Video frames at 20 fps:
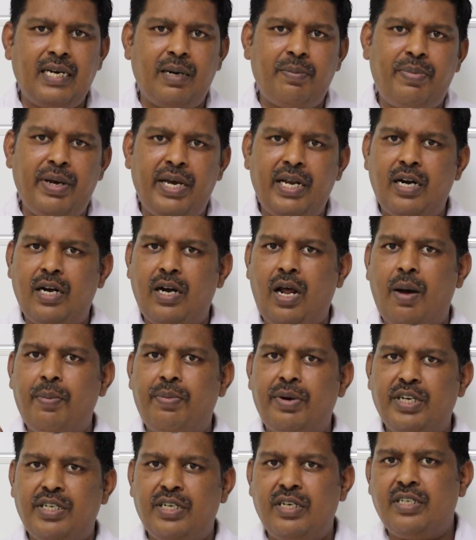repair and
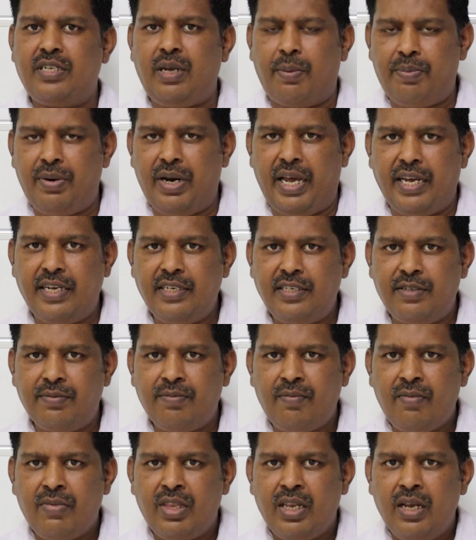operation supplies,